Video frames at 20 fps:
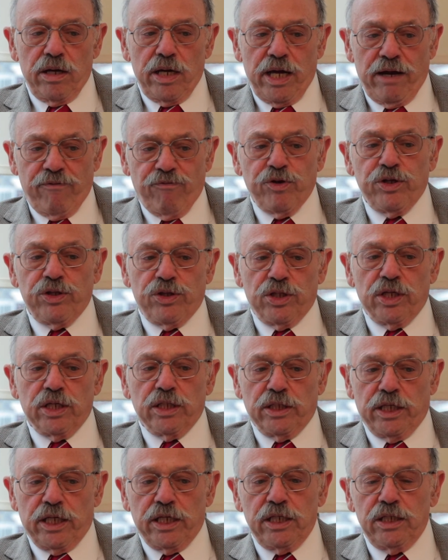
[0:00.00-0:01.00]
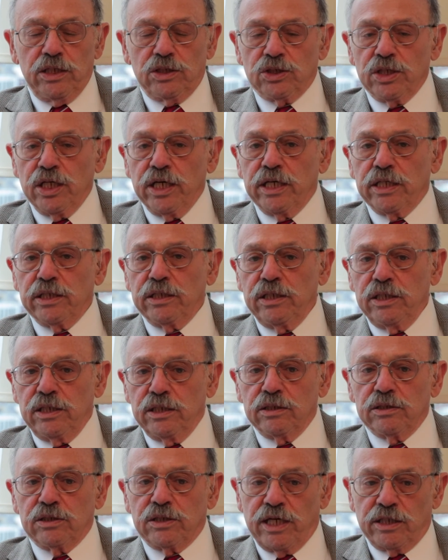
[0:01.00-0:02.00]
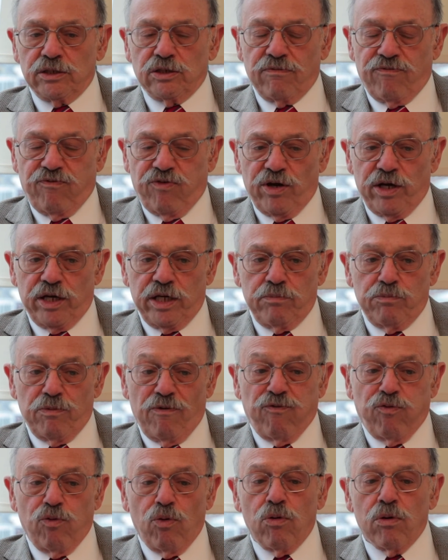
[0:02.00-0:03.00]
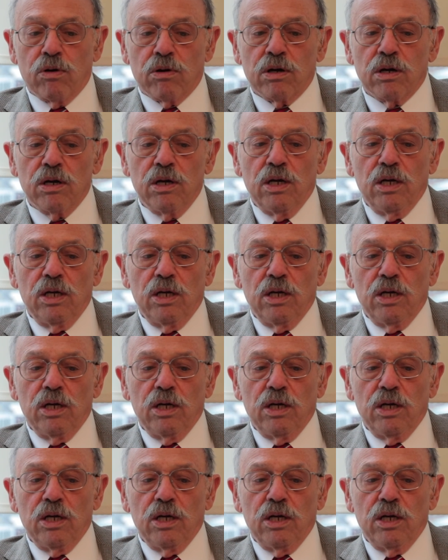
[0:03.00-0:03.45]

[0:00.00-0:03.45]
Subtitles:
everything that he said in testifying before